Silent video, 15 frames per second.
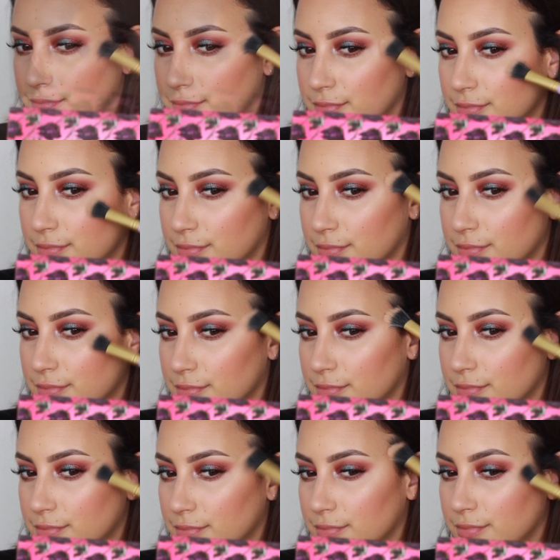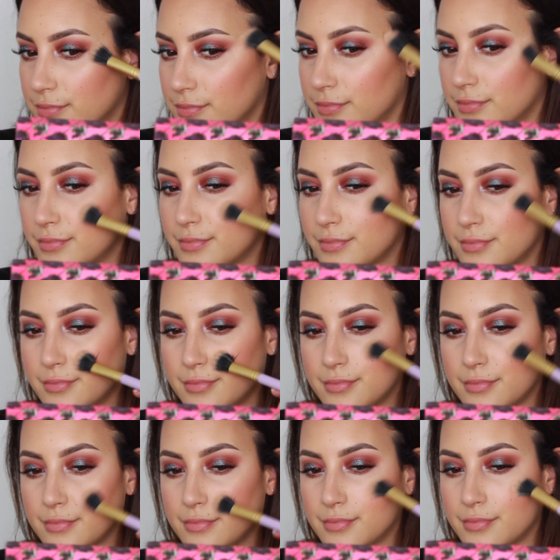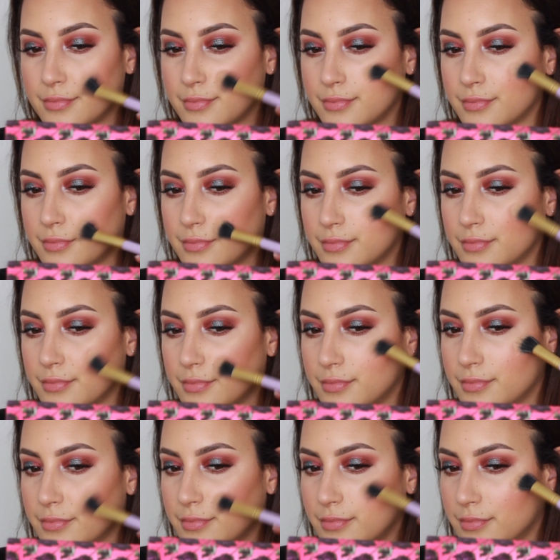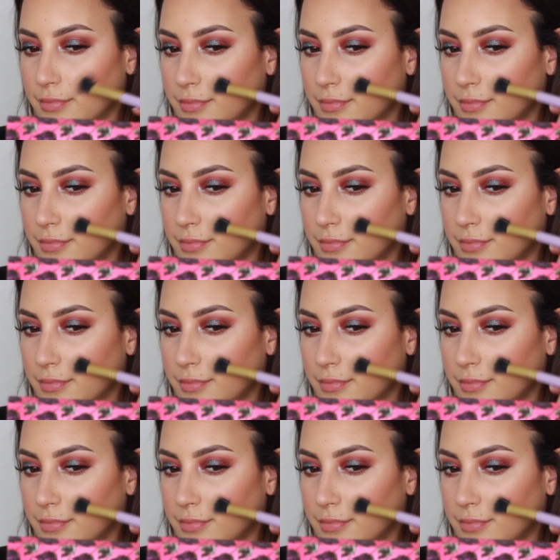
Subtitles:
Nobody speaks.